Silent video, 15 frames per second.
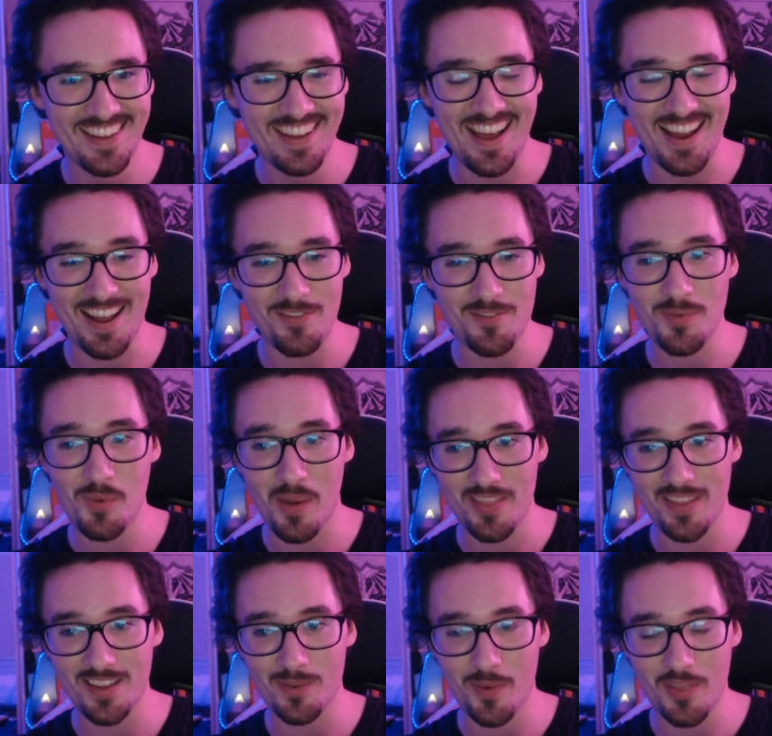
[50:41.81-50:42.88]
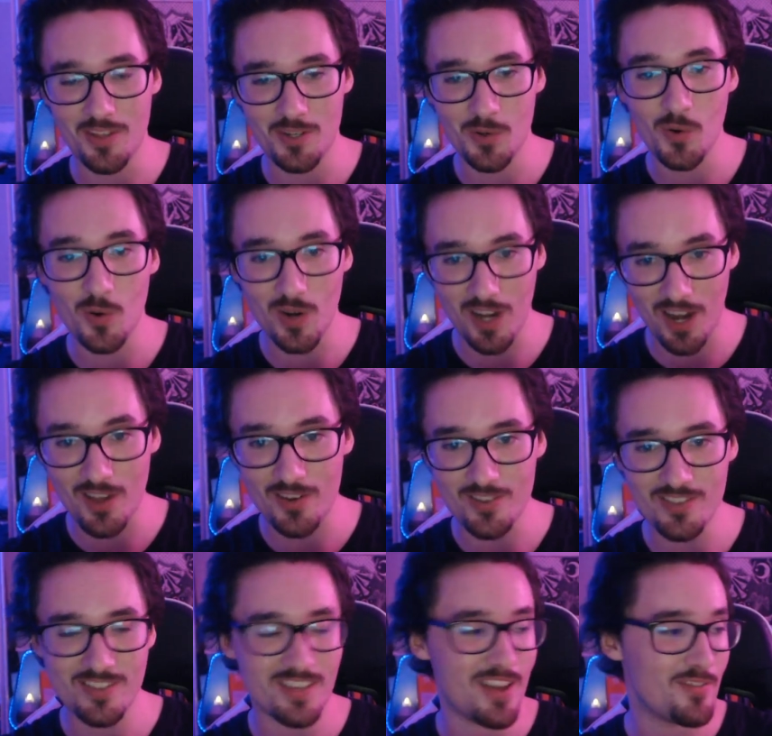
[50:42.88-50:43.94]
and when the door
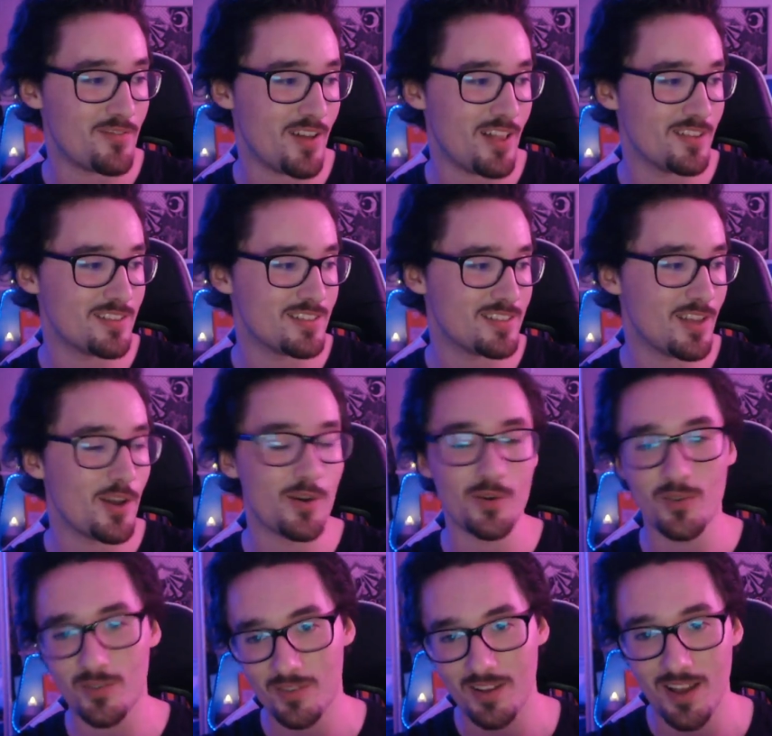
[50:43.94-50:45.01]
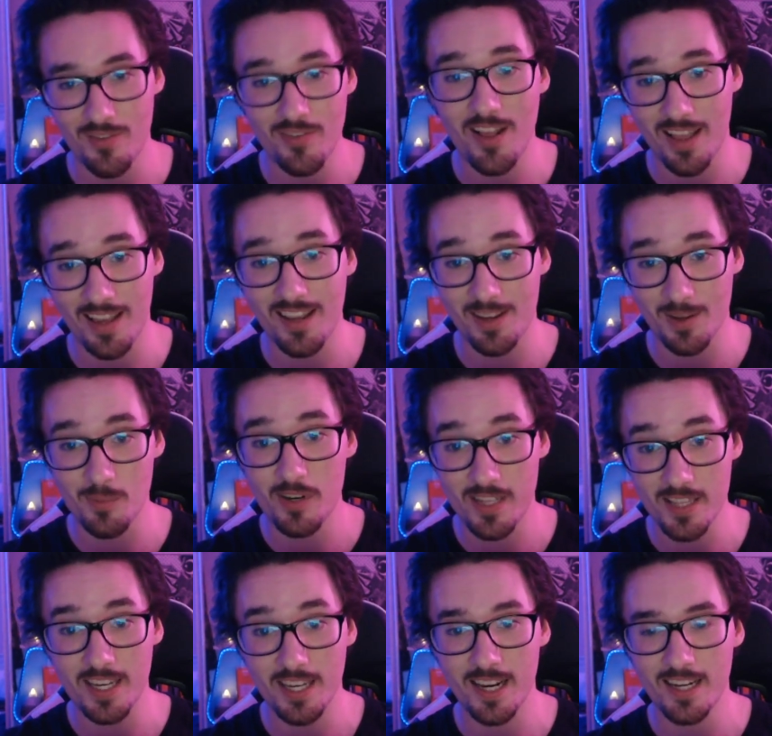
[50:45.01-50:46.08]
closed, I felt like I could
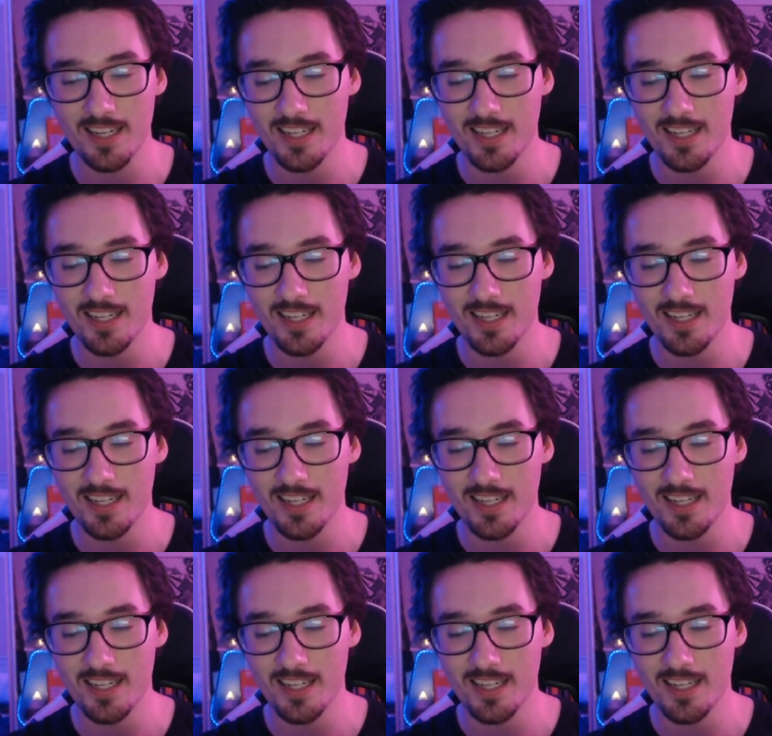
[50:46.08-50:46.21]
breathe again.